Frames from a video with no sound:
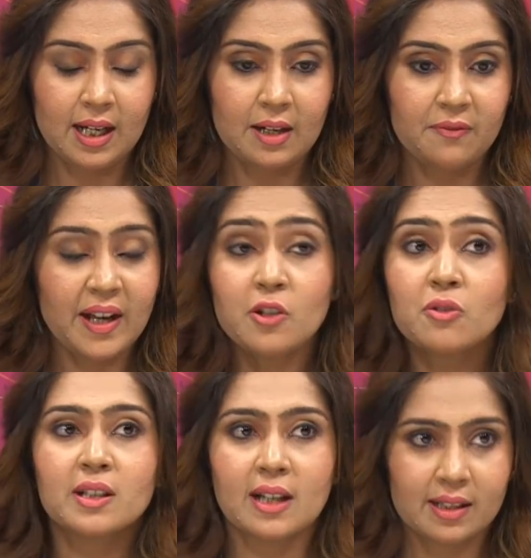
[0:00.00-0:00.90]
When you
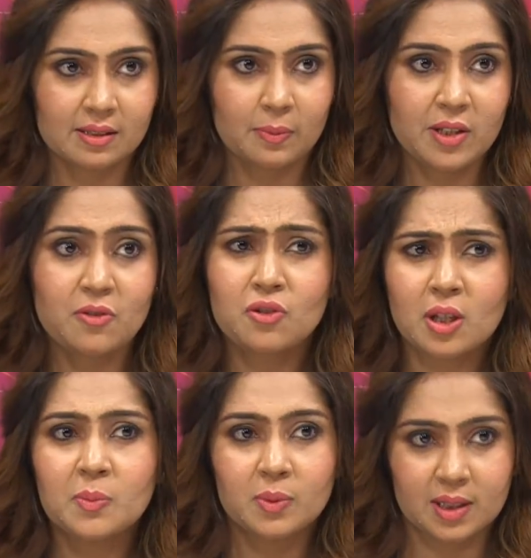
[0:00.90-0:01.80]
retire, when you
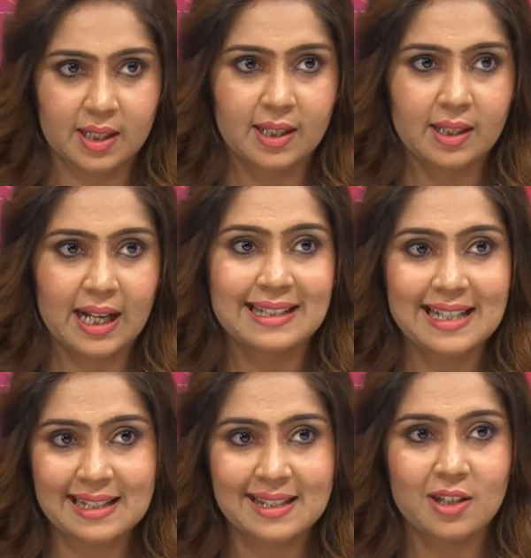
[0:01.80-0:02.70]
stop working at
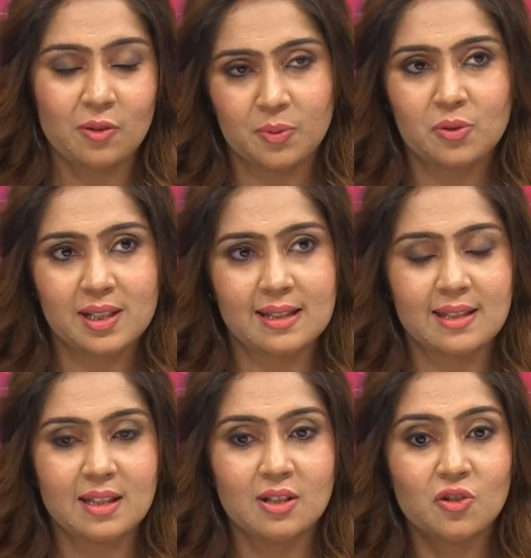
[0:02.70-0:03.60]
60 or post
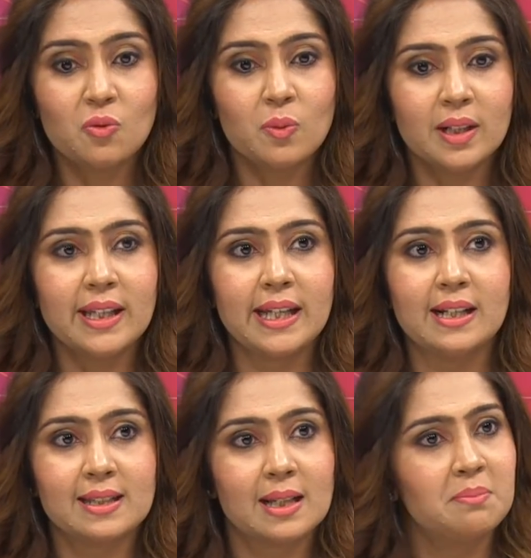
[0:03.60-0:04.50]
60, you will need
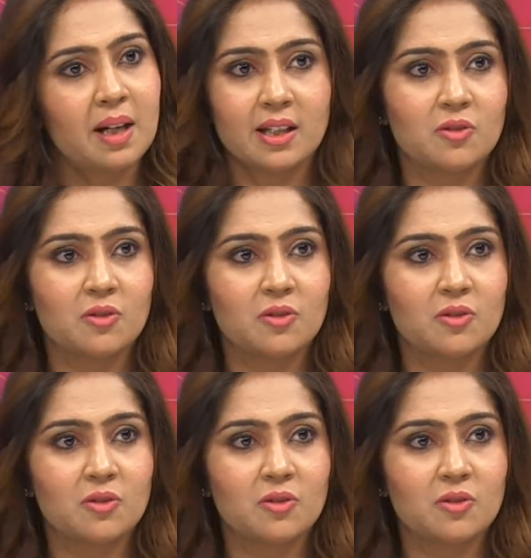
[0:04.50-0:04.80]
some money to